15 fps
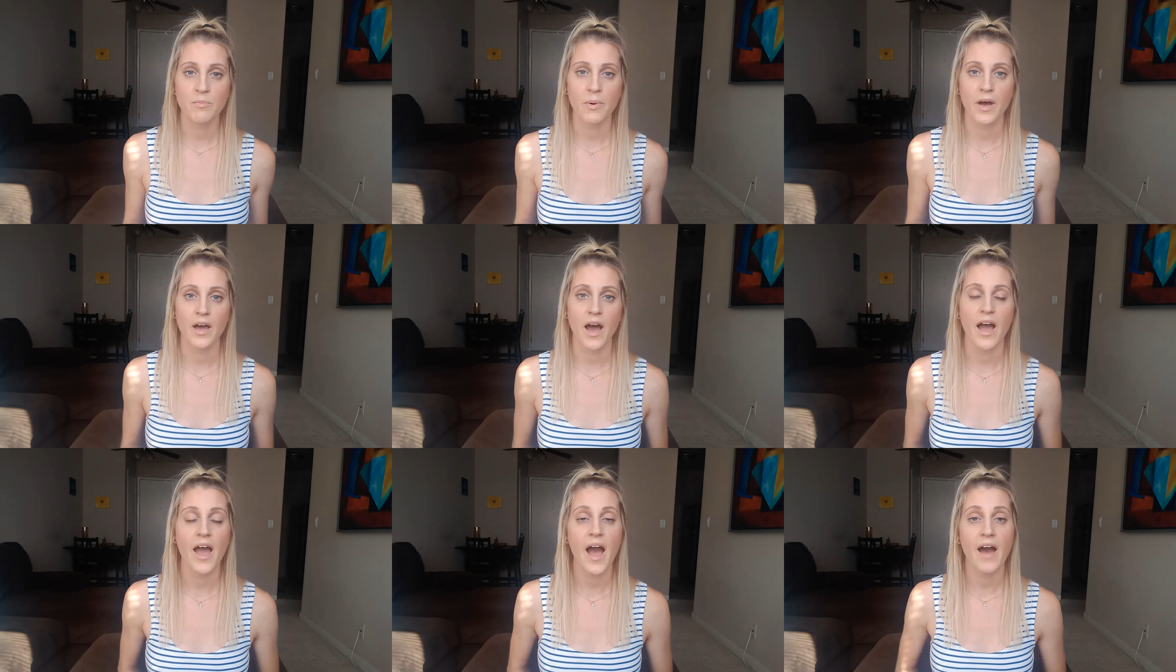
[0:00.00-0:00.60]
but
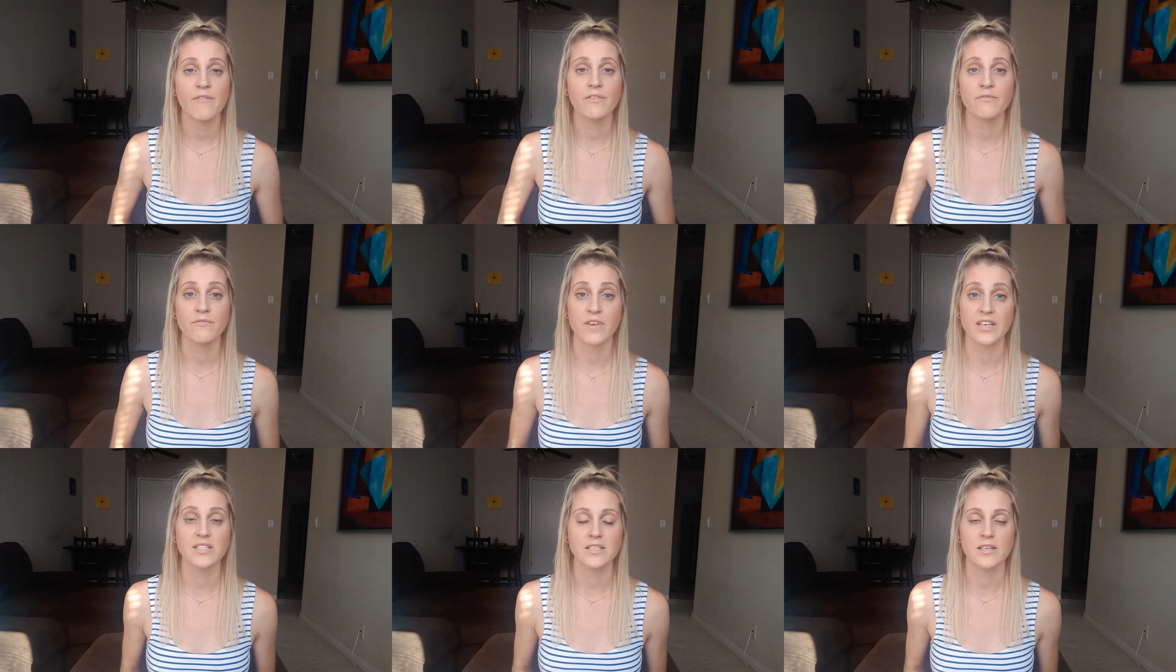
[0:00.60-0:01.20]
I have
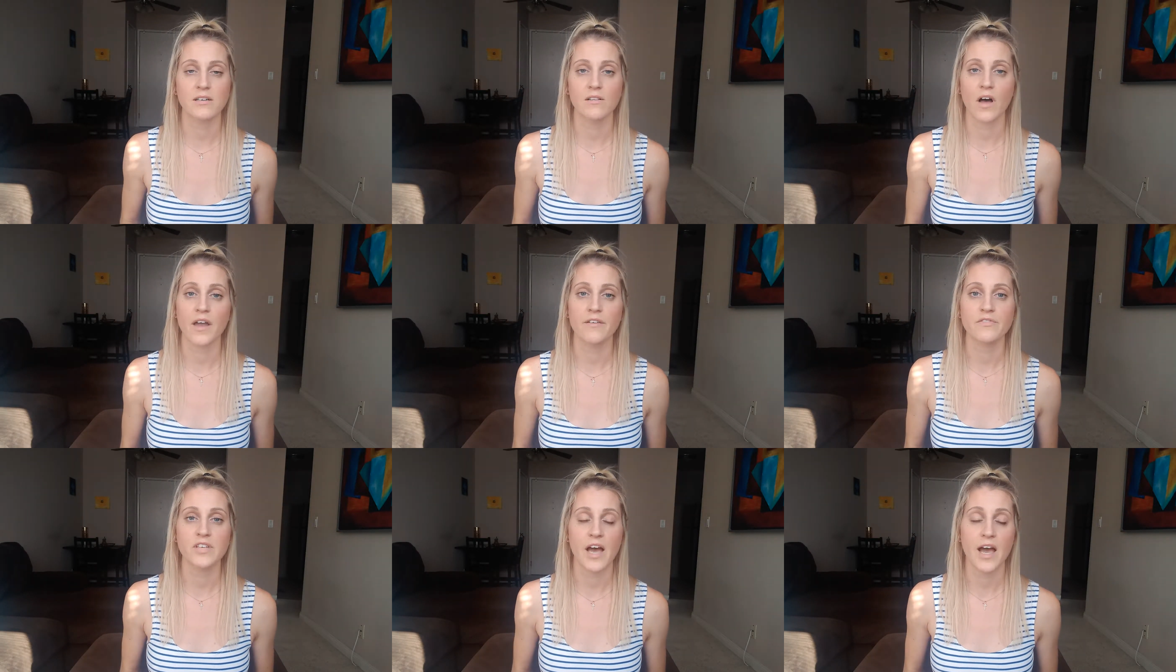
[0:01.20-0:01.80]
invested a lot
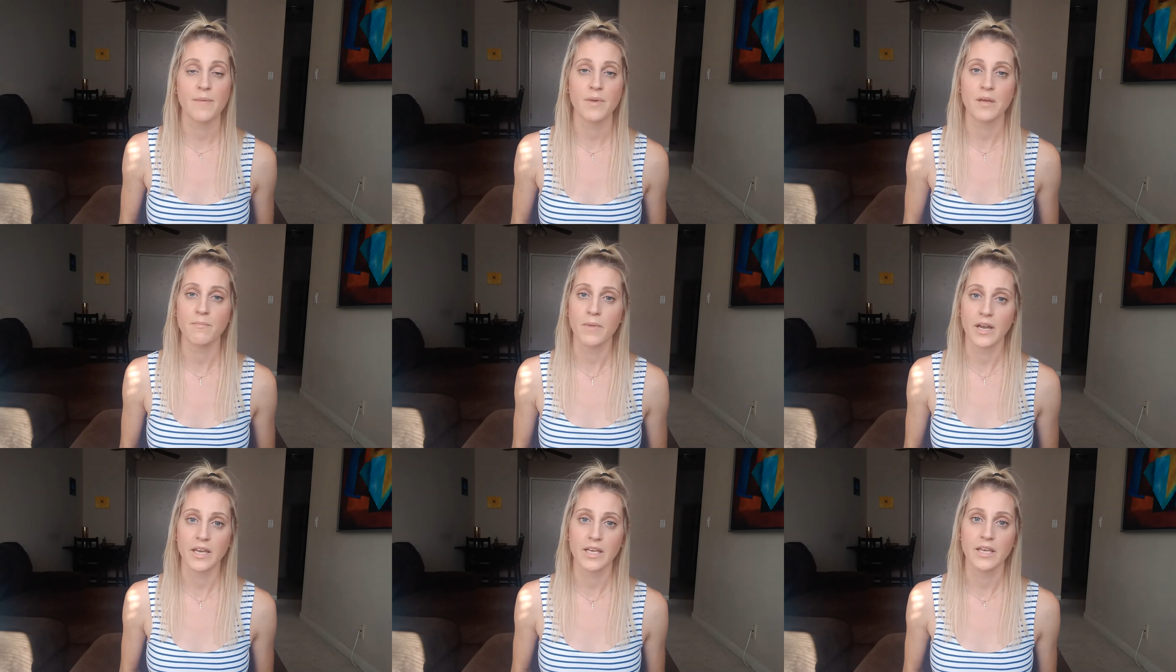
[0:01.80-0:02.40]
of time and
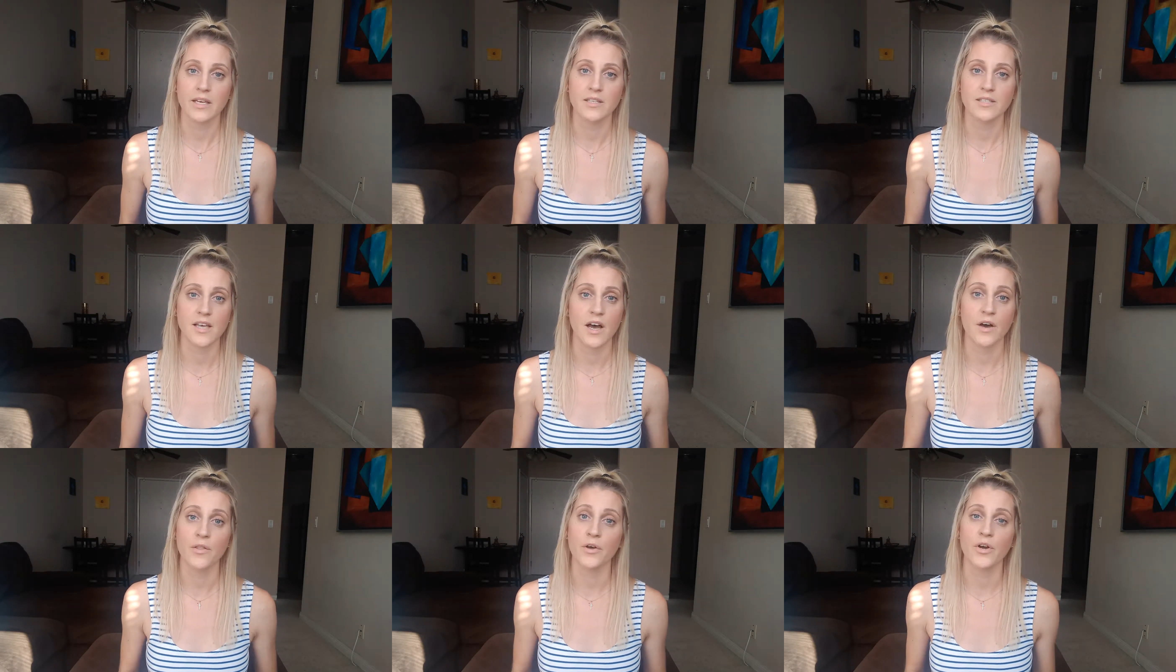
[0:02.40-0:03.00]
money into
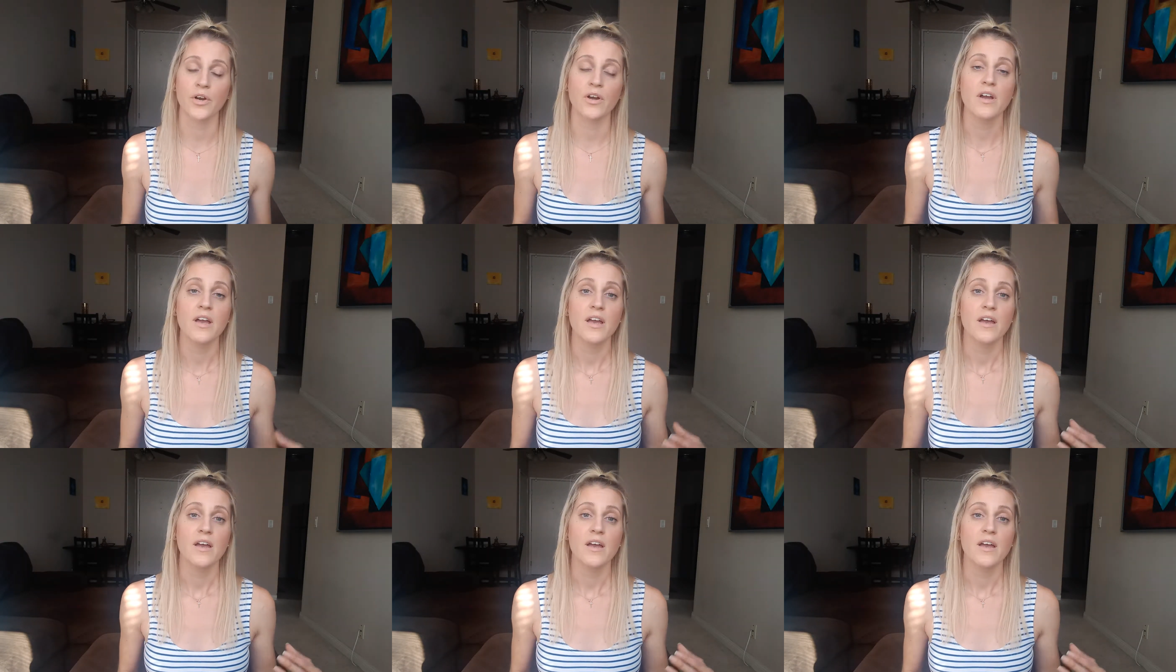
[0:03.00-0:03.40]
other